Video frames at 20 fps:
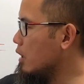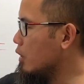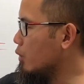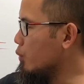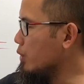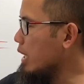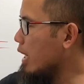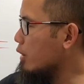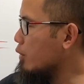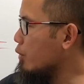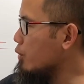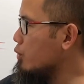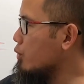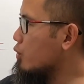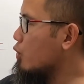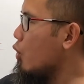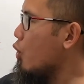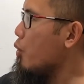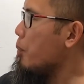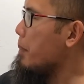We are going to
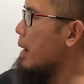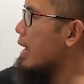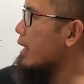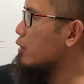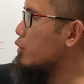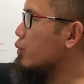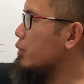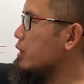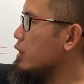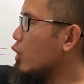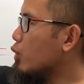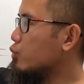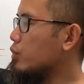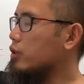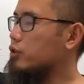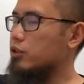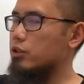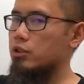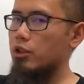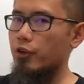go back to the
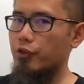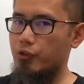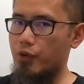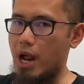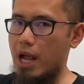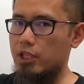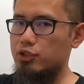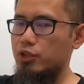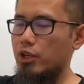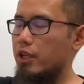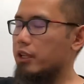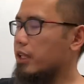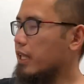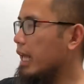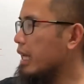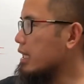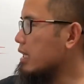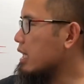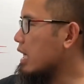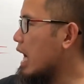original fraction
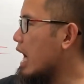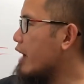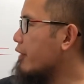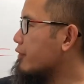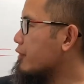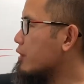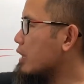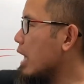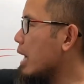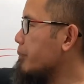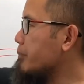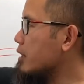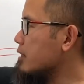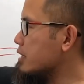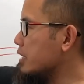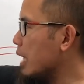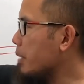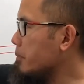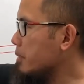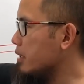and cover up the
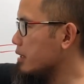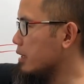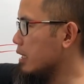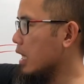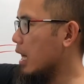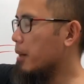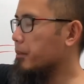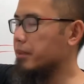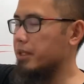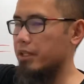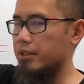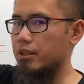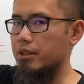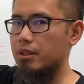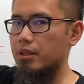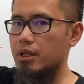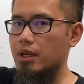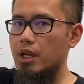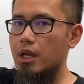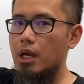same denominator.